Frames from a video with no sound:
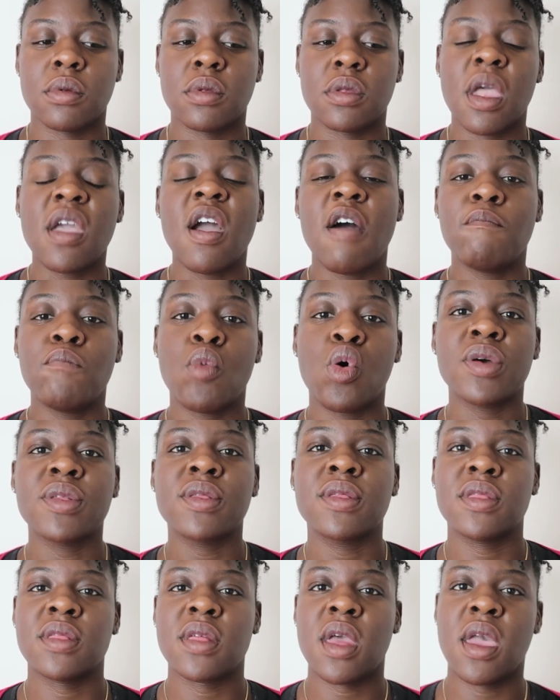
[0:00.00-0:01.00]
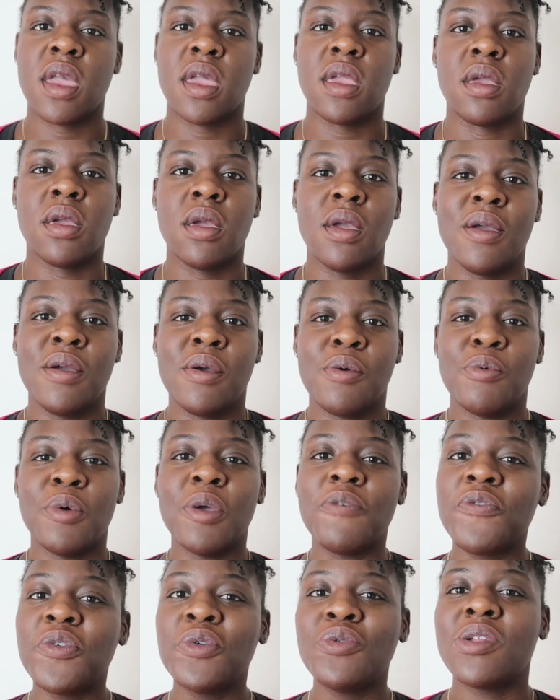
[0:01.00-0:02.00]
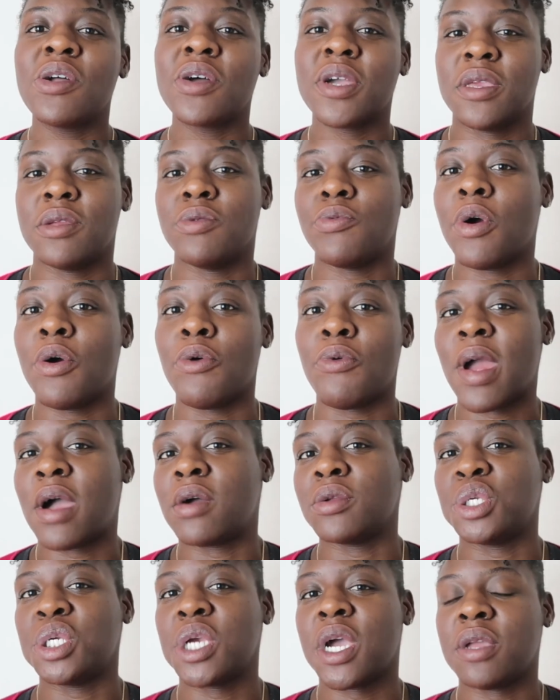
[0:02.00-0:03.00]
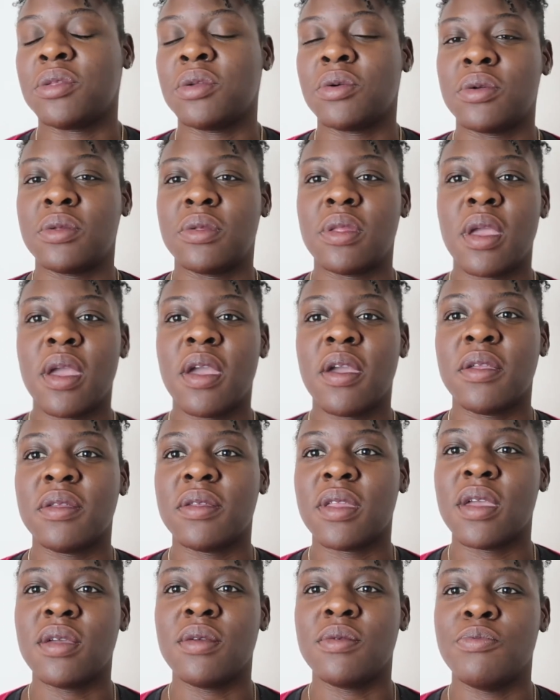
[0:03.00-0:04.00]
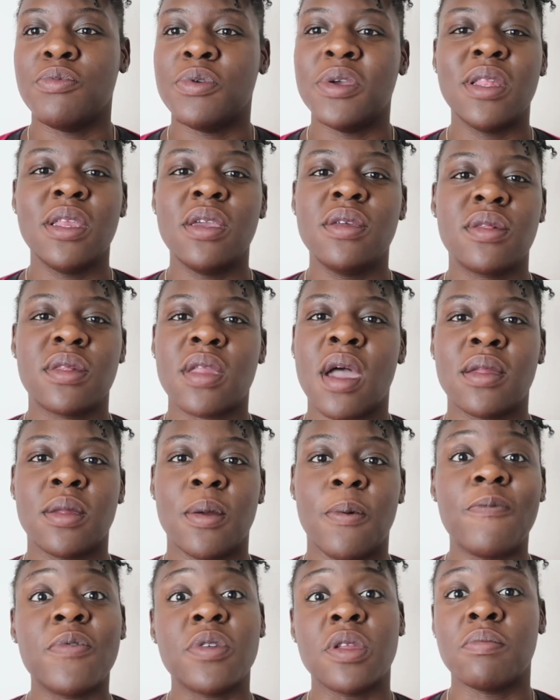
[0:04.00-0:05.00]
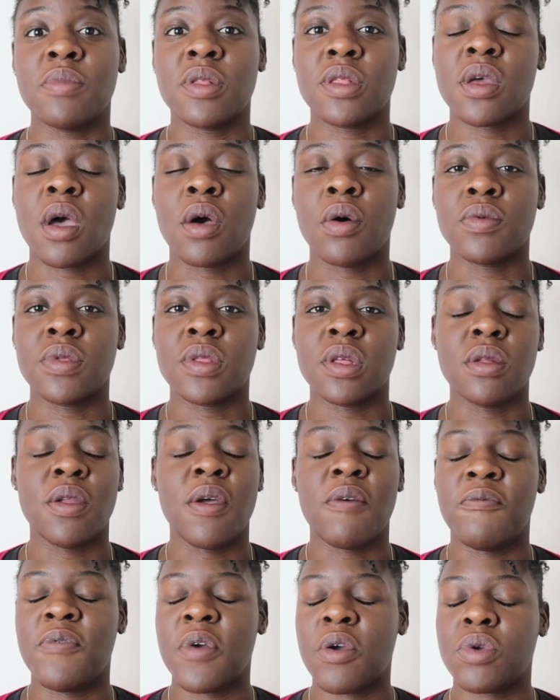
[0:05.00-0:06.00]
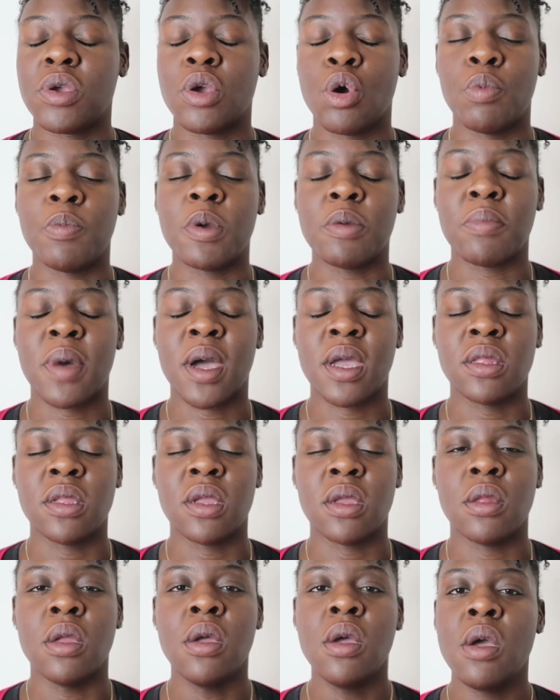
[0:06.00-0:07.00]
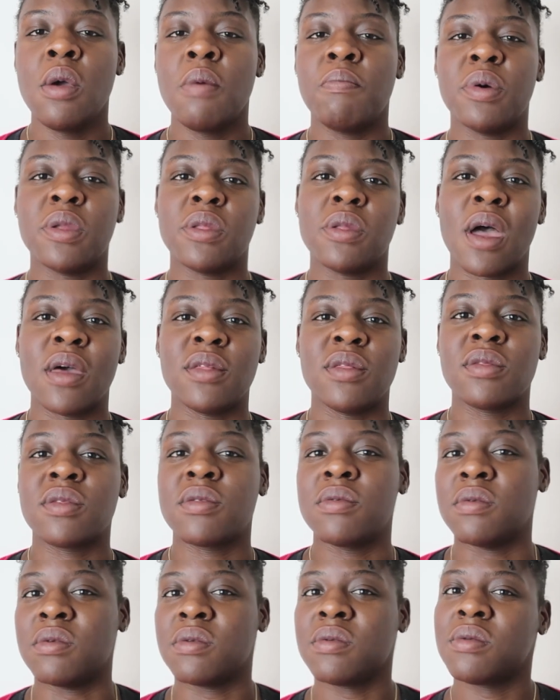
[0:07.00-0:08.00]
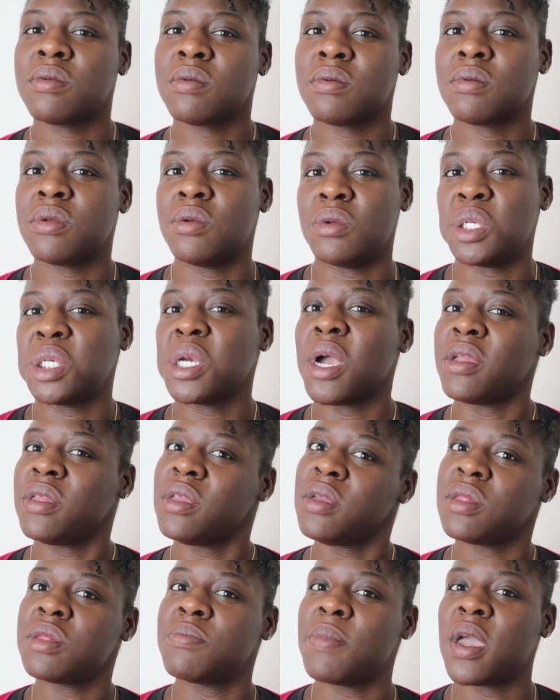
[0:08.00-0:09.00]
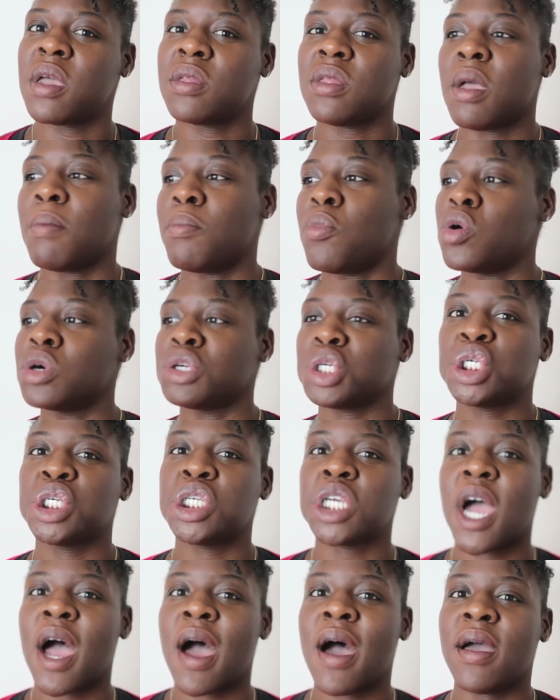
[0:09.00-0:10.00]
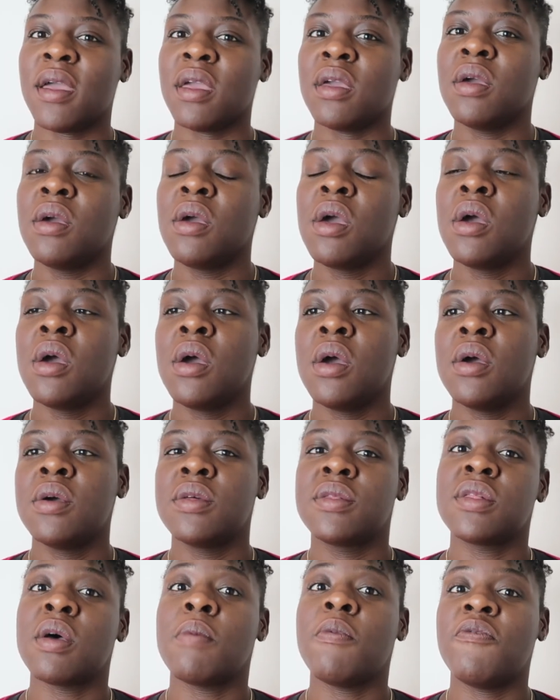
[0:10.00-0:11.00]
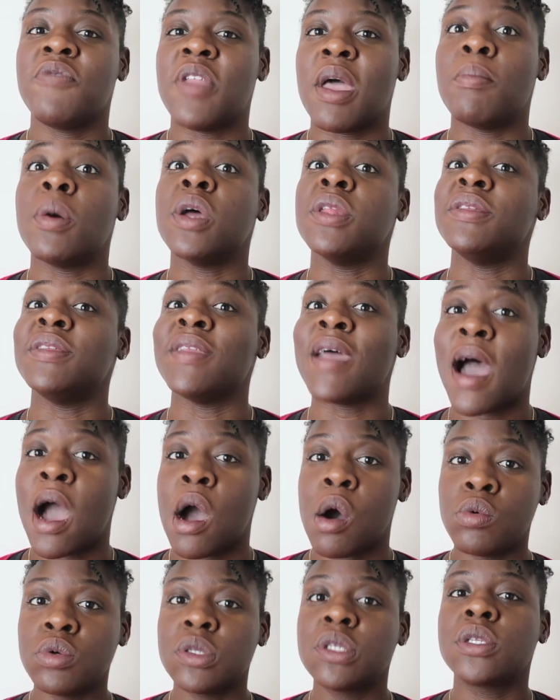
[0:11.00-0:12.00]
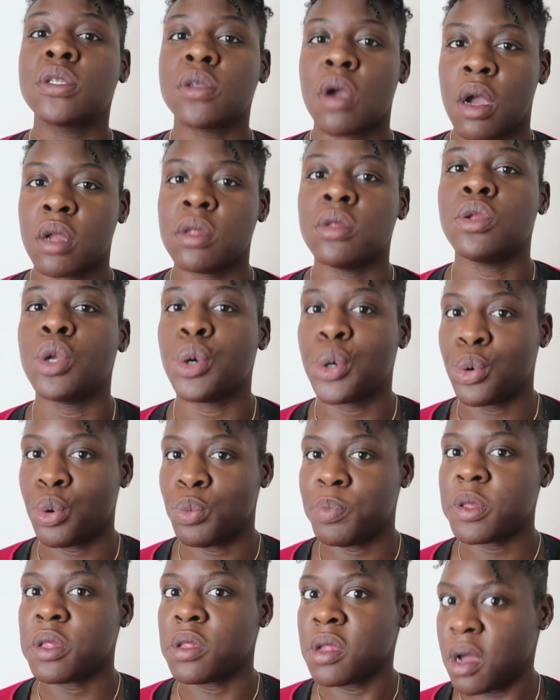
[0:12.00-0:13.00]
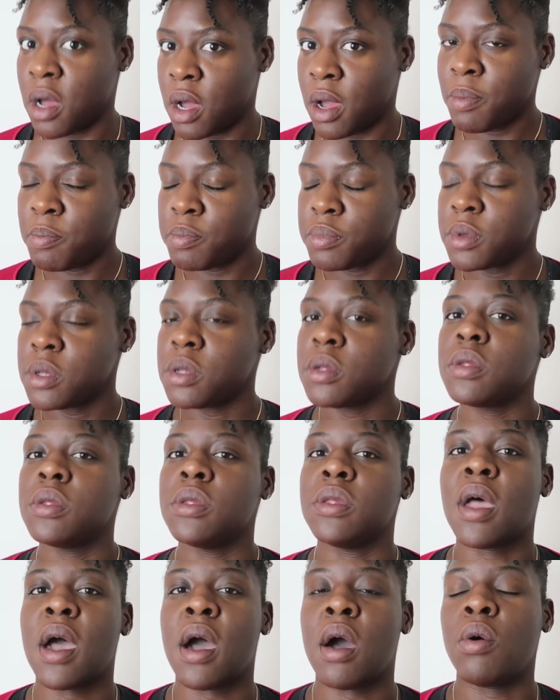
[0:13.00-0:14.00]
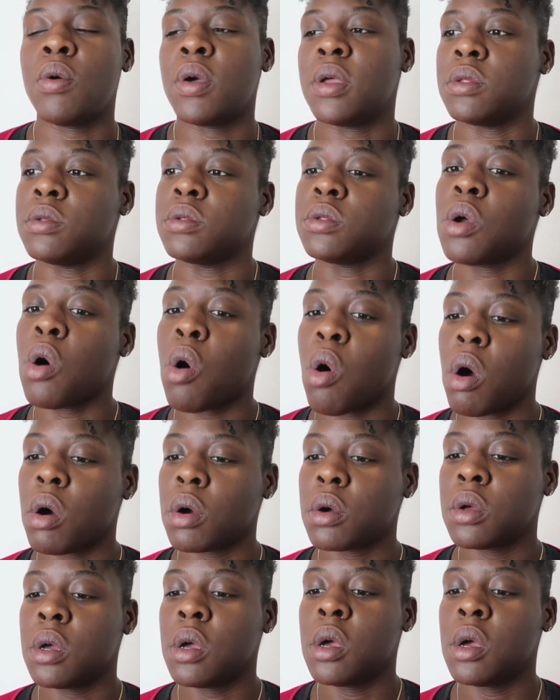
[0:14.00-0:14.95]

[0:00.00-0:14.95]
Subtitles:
have more say. If you look around China, they really stand up for themselves and they're very open-minded. But as to Chinese men, they're more shy. Some of them are now starting to open up now and talk